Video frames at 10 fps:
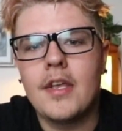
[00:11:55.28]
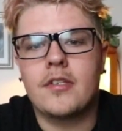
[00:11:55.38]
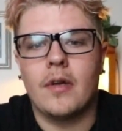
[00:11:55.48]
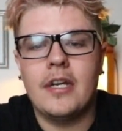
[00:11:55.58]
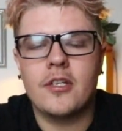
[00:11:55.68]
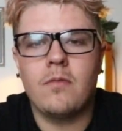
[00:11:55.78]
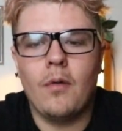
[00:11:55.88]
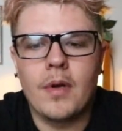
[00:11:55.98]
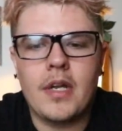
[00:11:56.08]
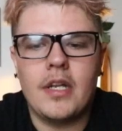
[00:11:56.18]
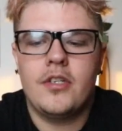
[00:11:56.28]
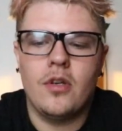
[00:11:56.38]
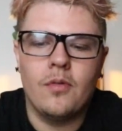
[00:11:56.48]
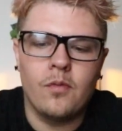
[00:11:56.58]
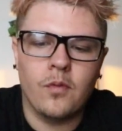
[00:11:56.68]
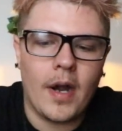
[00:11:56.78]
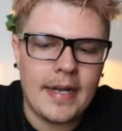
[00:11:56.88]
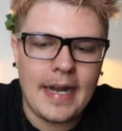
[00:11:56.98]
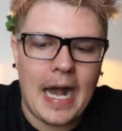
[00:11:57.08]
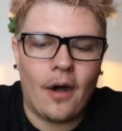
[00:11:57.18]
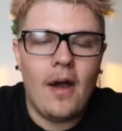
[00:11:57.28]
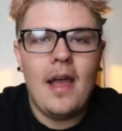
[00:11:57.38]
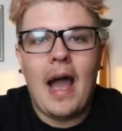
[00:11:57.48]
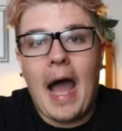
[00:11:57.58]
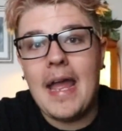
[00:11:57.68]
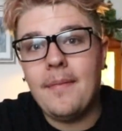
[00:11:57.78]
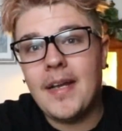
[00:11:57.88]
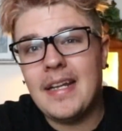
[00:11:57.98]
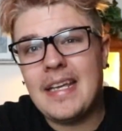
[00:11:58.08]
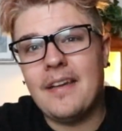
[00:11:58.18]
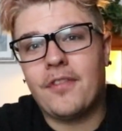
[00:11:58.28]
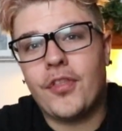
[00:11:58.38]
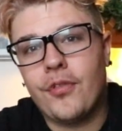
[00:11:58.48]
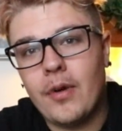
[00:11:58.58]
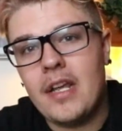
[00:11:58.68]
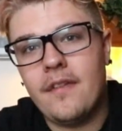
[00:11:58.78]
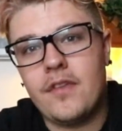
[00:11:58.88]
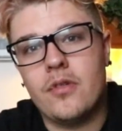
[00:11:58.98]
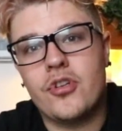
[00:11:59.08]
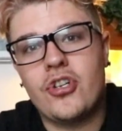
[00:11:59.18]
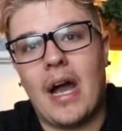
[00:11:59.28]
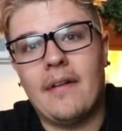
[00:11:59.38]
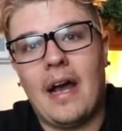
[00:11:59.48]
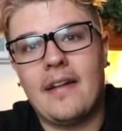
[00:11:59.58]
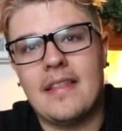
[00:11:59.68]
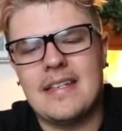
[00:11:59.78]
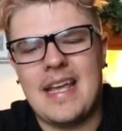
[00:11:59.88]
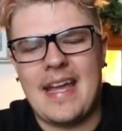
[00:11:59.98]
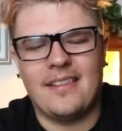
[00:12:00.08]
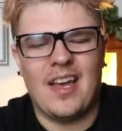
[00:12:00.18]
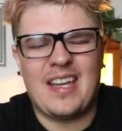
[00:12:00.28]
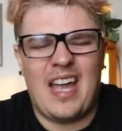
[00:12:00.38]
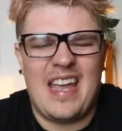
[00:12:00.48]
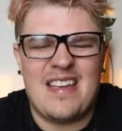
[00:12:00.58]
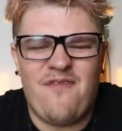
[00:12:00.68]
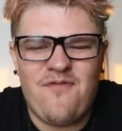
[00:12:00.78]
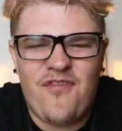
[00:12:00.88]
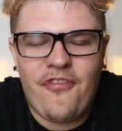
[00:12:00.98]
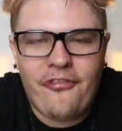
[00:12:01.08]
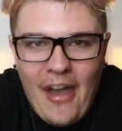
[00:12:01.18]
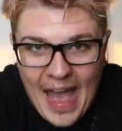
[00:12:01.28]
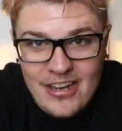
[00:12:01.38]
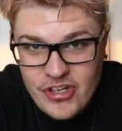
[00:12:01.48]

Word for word: So here's what we're going to do right now. I am going to give three of you shout out of the day, like a fat